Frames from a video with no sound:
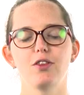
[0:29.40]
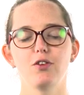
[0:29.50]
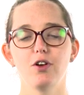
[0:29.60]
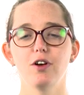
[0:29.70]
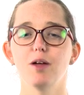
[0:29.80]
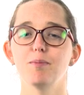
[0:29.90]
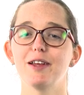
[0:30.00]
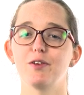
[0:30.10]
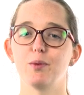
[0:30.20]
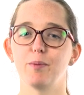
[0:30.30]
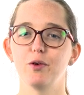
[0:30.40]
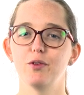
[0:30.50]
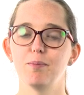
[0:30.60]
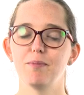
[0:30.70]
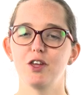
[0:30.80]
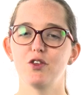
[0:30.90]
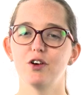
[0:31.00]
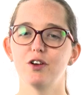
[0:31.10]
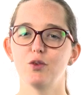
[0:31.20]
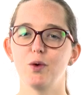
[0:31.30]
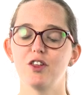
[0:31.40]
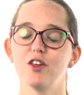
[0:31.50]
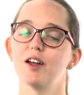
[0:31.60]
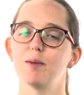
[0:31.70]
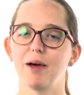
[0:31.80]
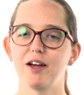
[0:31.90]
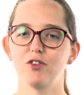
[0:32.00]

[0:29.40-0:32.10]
To turn on manual mode, make sure the switch on the back